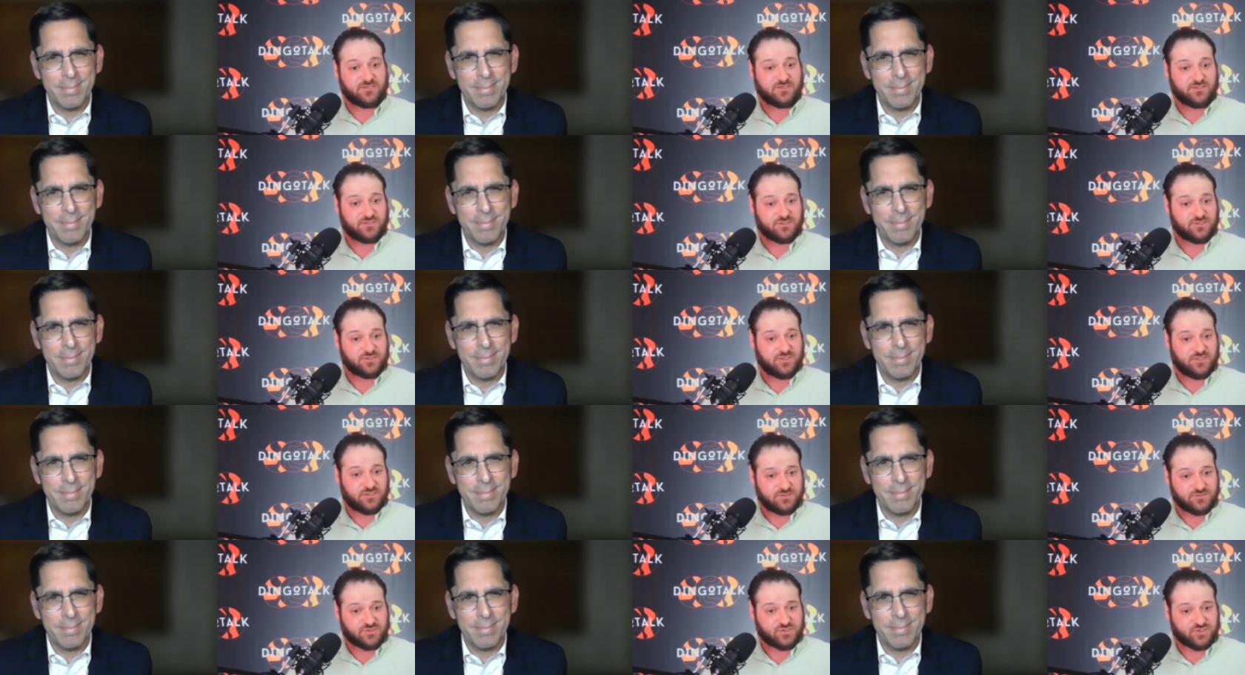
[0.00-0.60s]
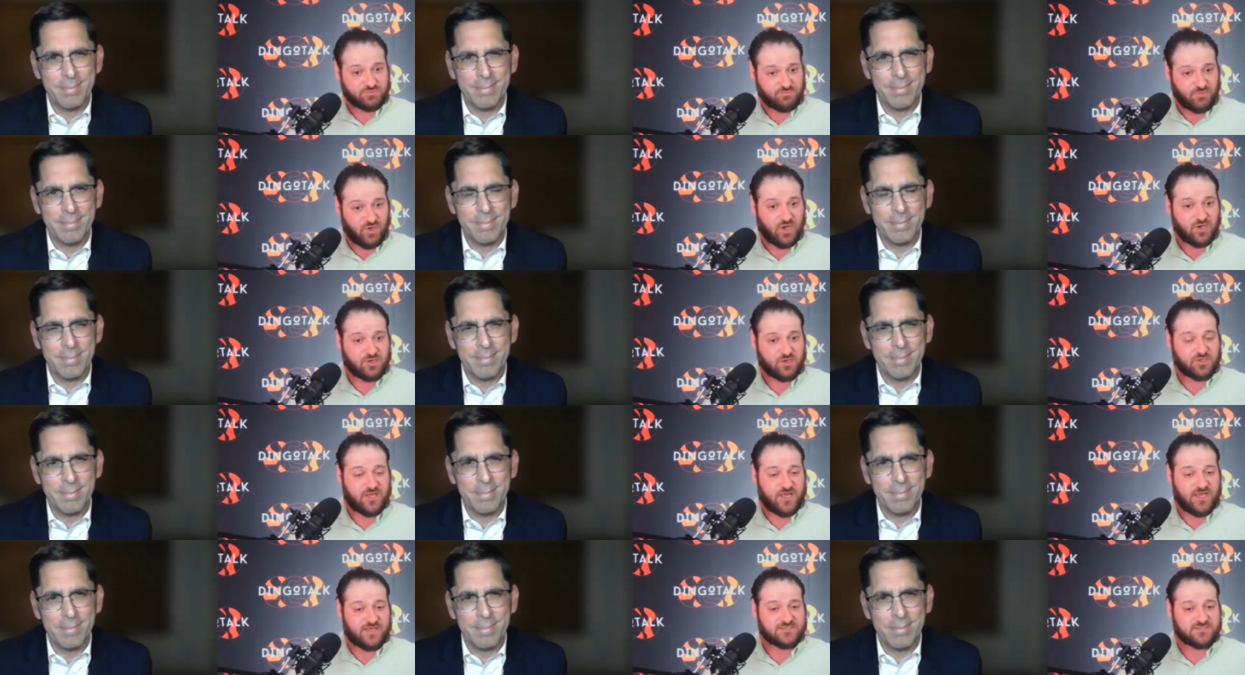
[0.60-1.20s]
Speaker 1: in the, in small
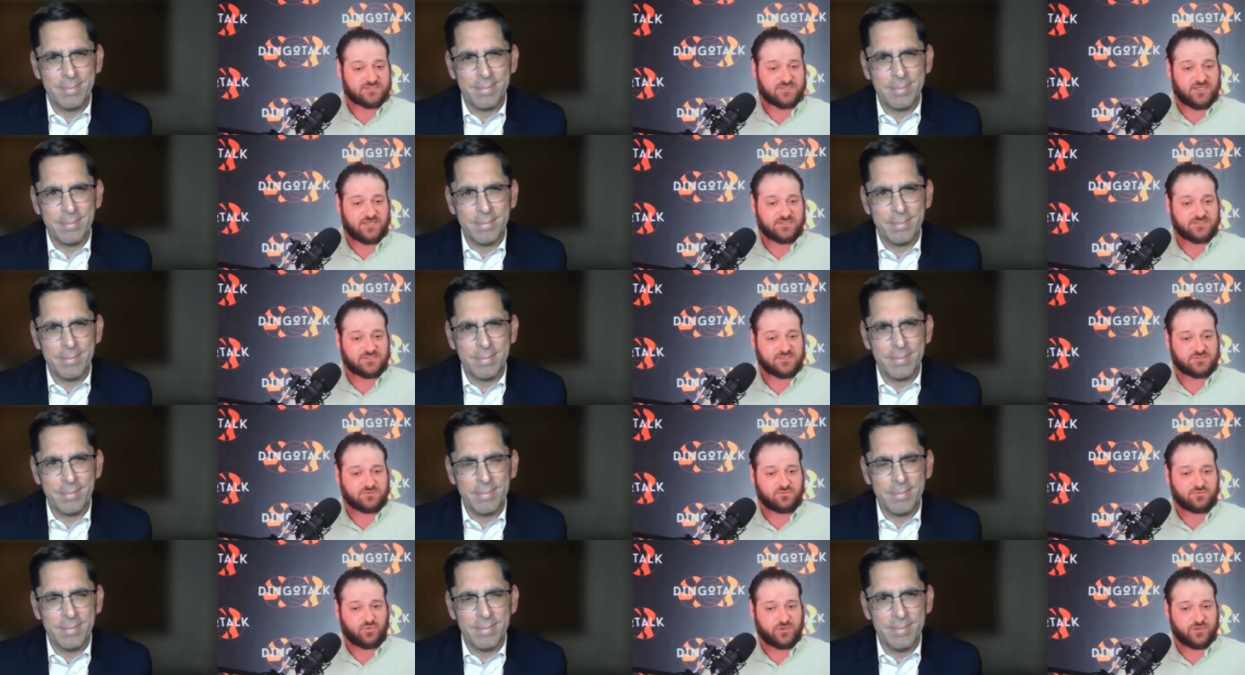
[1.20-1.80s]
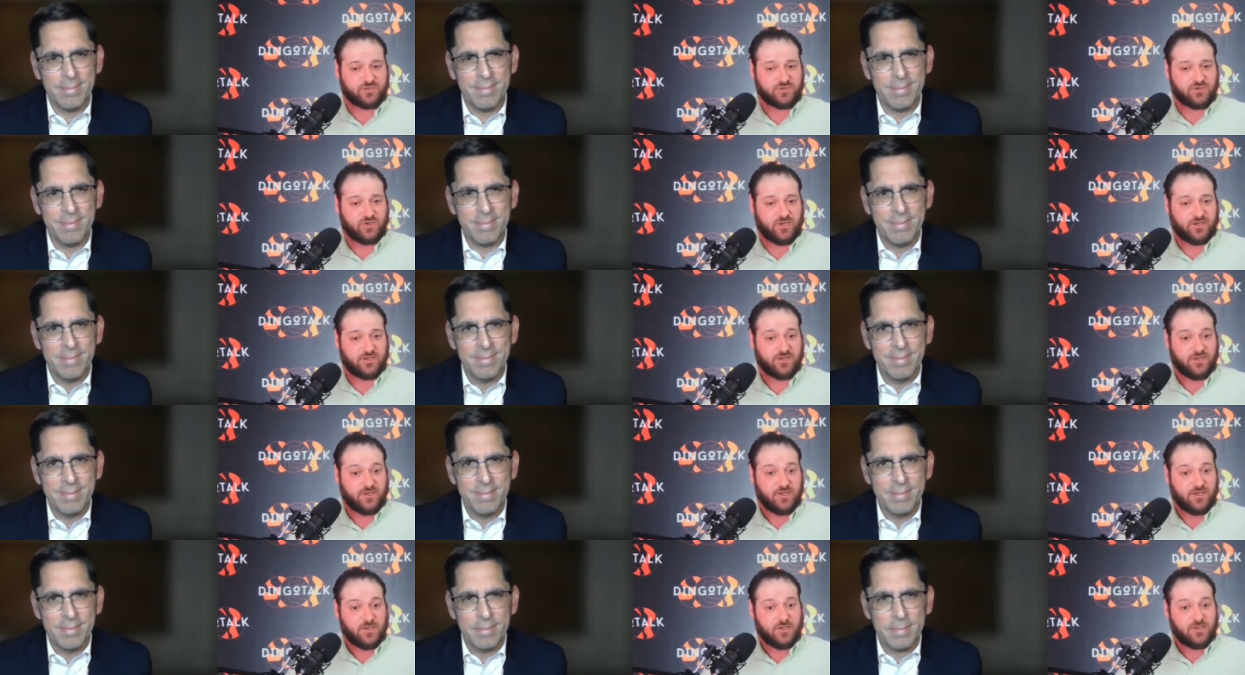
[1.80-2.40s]
class sizes and whatnot,